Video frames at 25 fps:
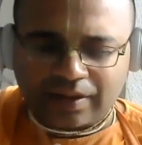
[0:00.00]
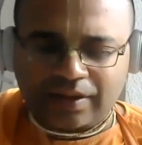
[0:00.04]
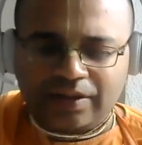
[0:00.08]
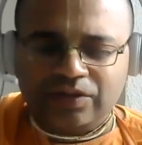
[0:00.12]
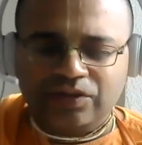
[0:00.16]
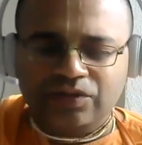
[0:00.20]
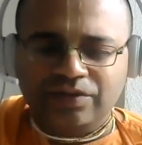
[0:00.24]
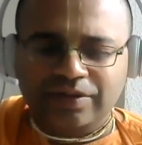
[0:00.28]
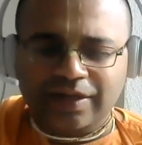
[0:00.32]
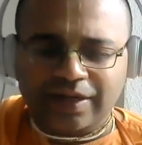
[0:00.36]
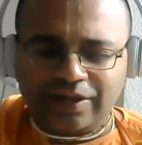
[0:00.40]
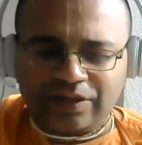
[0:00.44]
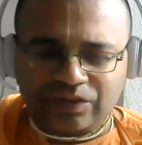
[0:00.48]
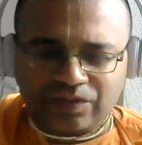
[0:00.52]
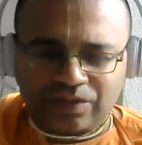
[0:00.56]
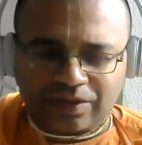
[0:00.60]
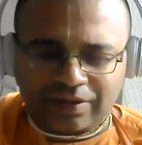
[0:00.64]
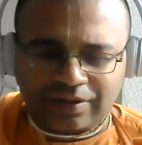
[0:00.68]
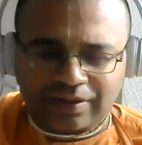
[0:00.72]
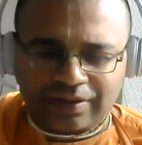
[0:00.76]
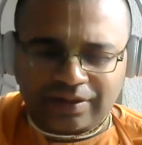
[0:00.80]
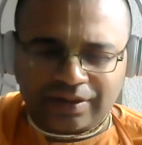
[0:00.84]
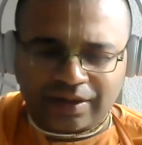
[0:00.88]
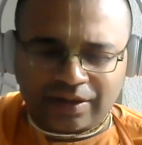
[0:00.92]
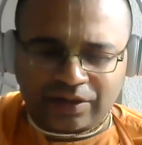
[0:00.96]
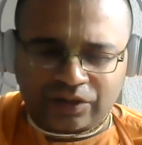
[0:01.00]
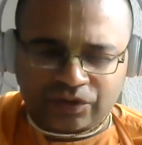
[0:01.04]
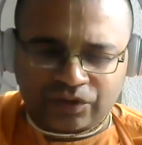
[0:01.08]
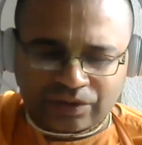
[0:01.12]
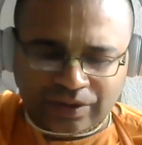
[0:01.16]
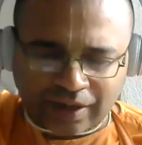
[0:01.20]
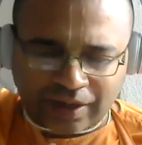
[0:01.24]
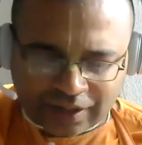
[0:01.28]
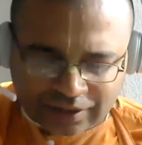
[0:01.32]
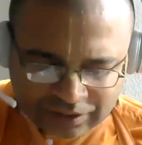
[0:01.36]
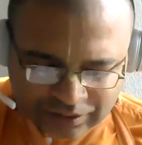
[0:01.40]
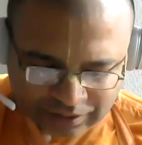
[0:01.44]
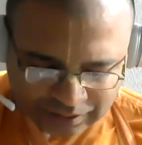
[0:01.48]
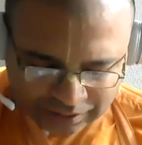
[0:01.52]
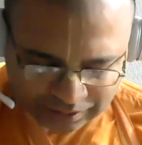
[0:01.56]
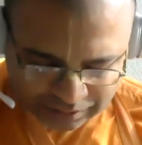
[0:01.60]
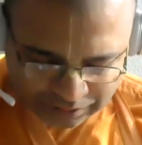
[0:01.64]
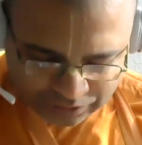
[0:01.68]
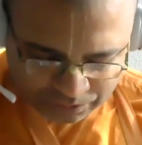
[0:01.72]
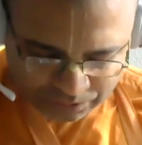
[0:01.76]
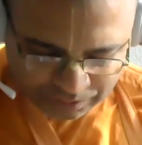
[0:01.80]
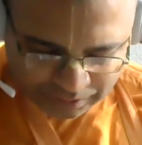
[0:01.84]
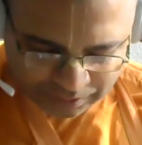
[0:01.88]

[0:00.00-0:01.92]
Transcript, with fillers: So that's what Arjuna asked in this